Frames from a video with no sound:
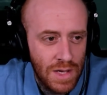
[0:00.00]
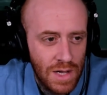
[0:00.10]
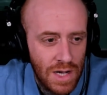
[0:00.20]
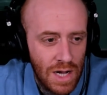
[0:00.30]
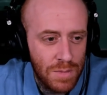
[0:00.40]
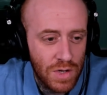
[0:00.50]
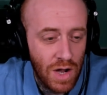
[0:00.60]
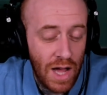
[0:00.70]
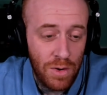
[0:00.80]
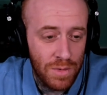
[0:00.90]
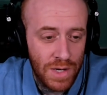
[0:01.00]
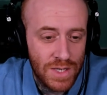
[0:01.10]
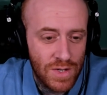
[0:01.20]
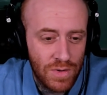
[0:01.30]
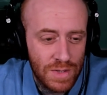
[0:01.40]
I don't
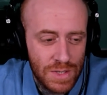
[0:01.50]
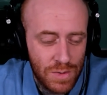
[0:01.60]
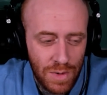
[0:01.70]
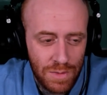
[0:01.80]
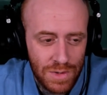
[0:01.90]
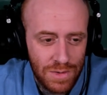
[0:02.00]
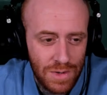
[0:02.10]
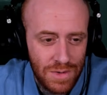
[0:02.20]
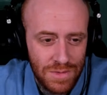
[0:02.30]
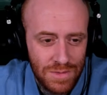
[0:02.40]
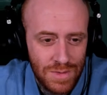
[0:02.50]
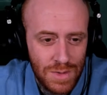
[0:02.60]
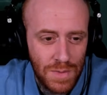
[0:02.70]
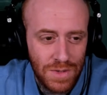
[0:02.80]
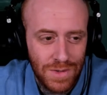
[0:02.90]
necessarily disagree with you, though,
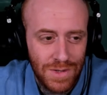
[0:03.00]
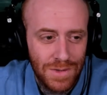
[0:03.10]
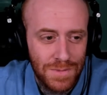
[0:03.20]
to be clear.